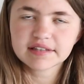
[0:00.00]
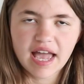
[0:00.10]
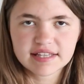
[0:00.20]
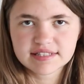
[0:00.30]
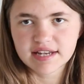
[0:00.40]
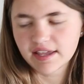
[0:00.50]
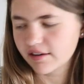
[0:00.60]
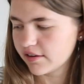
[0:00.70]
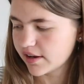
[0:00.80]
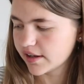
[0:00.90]
last
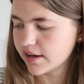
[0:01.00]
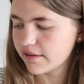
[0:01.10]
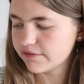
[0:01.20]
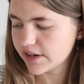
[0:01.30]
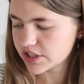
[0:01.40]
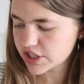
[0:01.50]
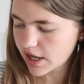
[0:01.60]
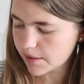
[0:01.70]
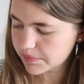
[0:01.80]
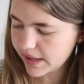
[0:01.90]
night on finishing
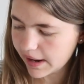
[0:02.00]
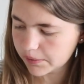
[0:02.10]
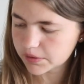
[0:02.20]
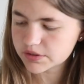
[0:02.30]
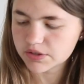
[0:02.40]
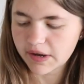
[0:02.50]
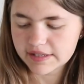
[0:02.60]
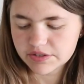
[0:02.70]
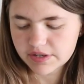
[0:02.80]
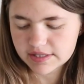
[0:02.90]
up the owl. So
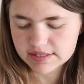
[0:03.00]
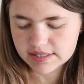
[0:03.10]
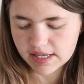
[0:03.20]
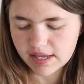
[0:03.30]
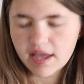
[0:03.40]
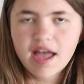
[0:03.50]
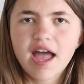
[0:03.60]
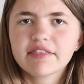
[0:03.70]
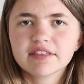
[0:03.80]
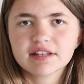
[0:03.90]
as you can see,
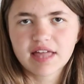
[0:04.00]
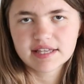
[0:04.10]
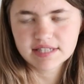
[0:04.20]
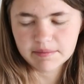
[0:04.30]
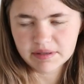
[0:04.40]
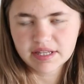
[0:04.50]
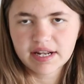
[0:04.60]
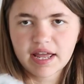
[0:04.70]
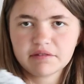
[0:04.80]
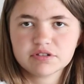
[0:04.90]
I think the last time I
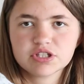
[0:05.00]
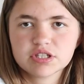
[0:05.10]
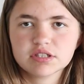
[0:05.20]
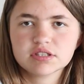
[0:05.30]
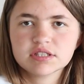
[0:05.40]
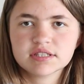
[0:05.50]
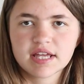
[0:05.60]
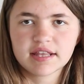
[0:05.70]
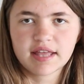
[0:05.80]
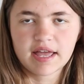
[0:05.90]
did it, I was
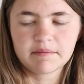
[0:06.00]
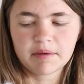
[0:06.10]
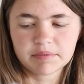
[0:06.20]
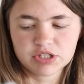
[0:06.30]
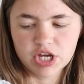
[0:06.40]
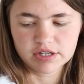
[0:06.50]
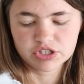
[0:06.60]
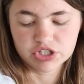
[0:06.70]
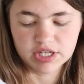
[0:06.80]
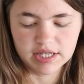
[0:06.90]
saying that it might be
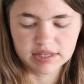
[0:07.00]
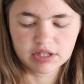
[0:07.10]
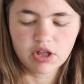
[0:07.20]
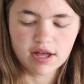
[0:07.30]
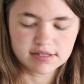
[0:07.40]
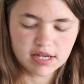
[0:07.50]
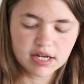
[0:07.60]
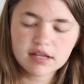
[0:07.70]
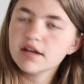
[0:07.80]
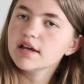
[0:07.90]
challenged to get the claws
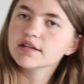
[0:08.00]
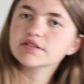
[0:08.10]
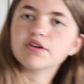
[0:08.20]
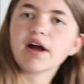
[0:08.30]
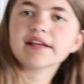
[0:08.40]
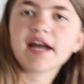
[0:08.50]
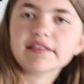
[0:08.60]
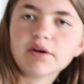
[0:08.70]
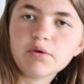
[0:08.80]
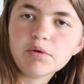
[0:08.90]
on. So I
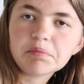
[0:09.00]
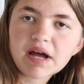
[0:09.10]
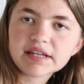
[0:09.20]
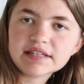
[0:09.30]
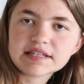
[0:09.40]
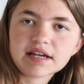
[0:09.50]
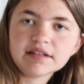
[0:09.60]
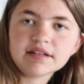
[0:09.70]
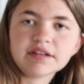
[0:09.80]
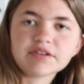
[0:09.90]
got the whole body
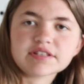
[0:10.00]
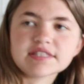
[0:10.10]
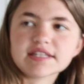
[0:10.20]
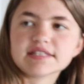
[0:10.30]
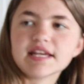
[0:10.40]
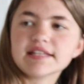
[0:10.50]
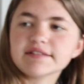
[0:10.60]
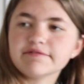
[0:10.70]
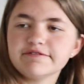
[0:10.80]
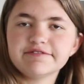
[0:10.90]
done, and you can see it's nice
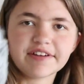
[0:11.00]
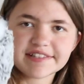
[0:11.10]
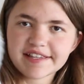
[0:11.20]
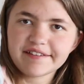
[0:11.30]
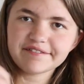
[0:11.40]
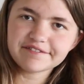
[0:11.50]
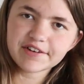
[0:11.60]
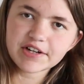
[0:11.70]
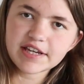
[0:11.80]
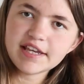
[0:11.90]
and fuzzy and
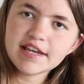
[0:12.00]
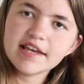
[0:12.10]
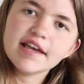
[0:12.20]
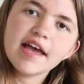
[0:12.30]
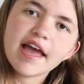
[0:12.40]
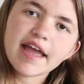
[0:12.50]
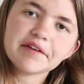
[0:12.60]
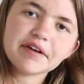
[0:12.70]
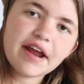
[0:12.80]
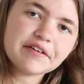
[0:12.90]
furry.
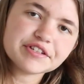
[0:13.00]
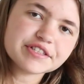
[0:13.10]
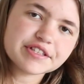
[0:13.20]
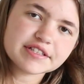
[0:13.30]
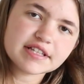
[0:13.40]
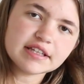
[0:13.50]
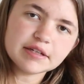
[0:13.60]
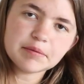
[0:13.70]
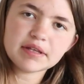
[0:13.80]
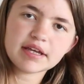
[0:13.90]
And right now it just looks a
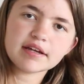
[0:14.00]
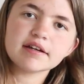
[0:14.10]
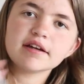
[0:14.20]
little bit like